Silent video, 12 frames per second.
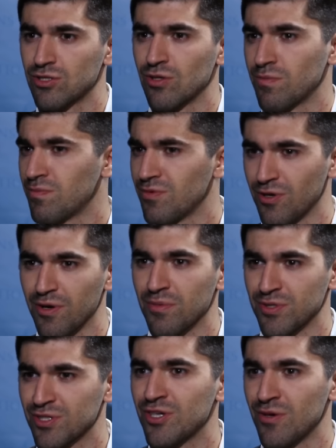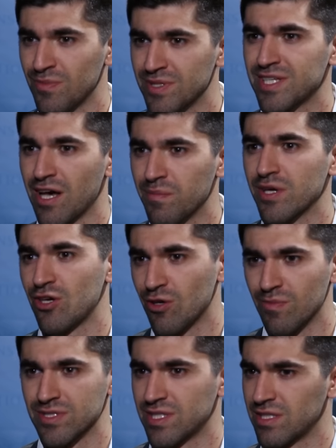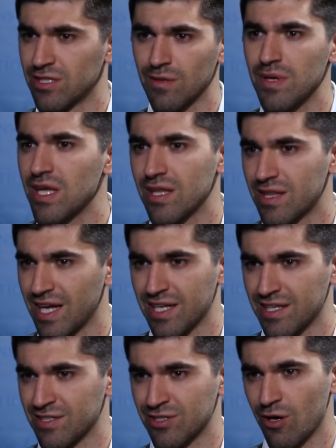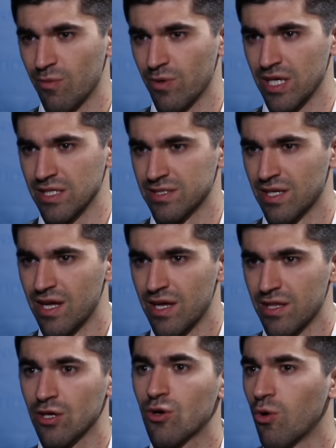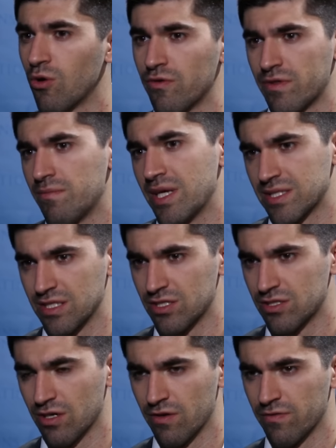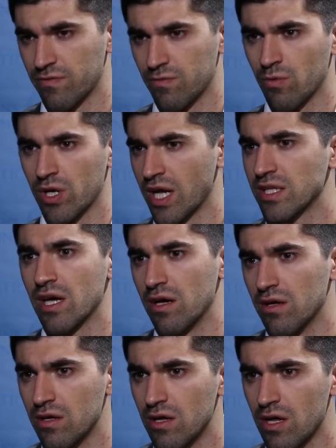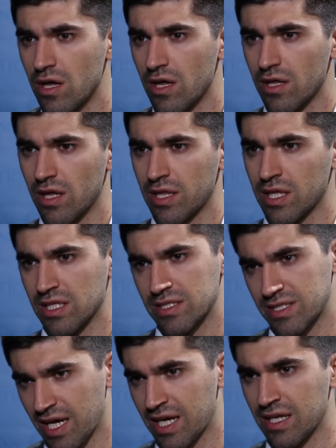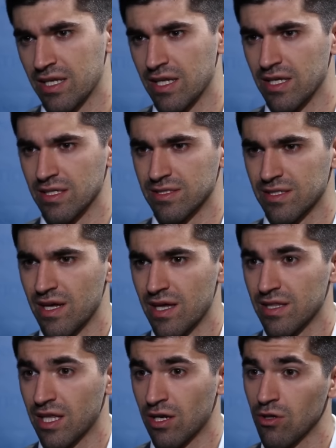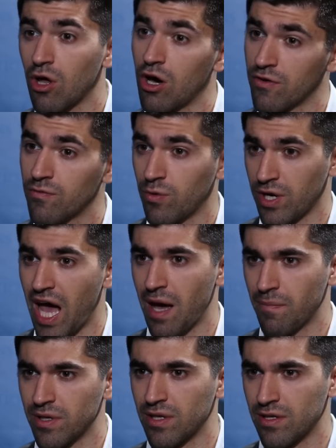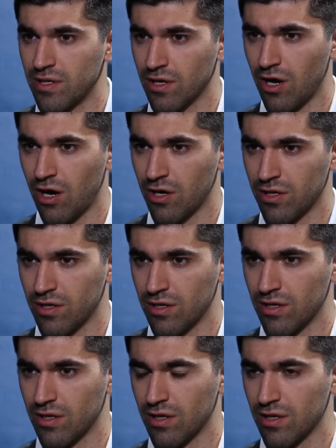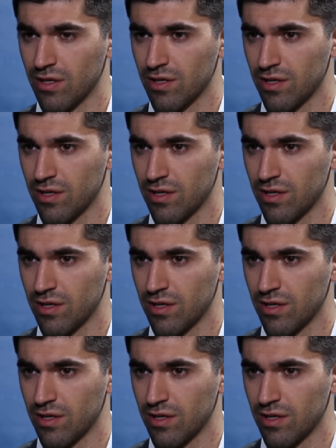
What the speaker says: So, you know, it was humans helping humans. And to me, that is always the core of the message of what I tell. I think the second is that a lot of what happened on